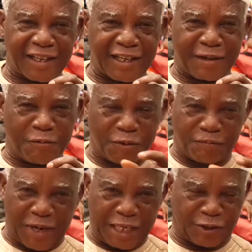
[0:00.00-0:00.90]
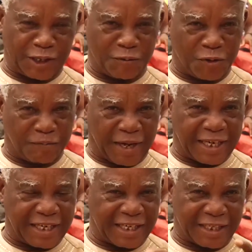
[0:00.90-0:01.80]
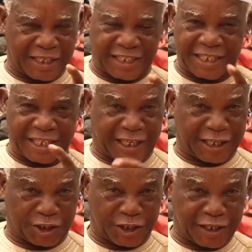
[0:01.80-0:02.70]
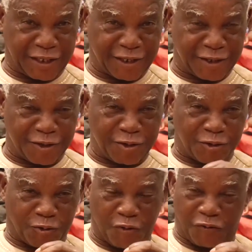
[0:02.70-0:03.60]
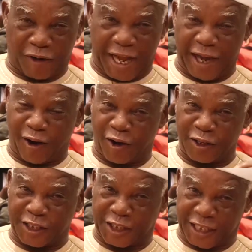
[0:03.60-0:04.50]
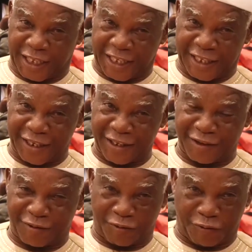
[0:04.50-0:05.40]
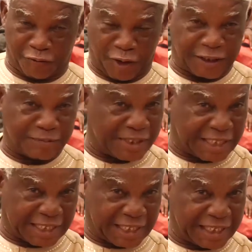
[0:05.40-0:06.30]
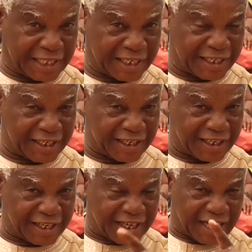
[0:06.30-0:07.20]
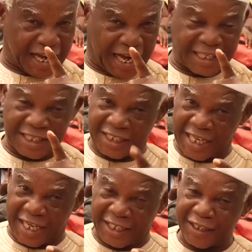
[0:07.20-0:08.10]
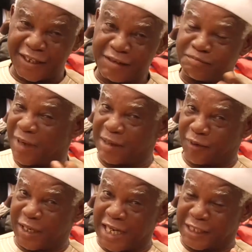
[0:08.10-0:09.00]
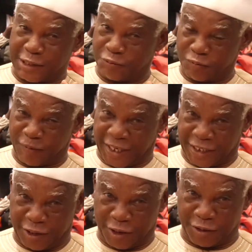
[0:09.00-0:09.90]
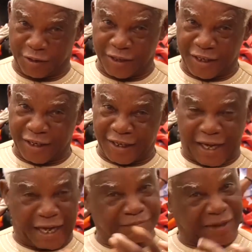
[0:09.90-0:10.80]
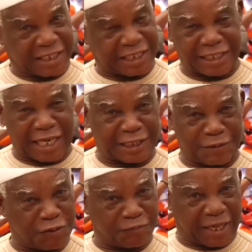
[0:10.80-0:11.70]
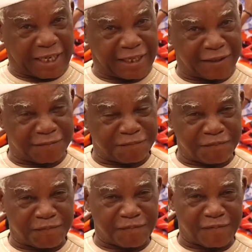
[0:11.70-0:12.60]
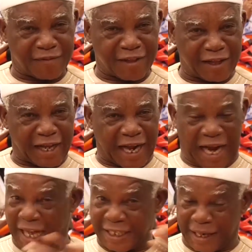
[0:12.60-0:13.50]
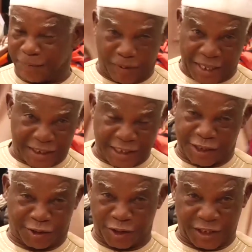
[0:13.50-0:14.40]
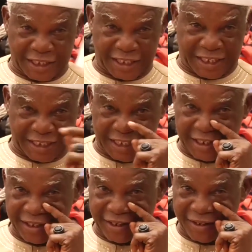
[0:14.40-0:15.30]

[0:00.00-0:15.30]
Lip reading: the place of the woman, is it in the kitchen to fry all the chicken for the meeting? And he said, my mother is a woman, you know, and my sister is a woman. Are their places just in the kitchen?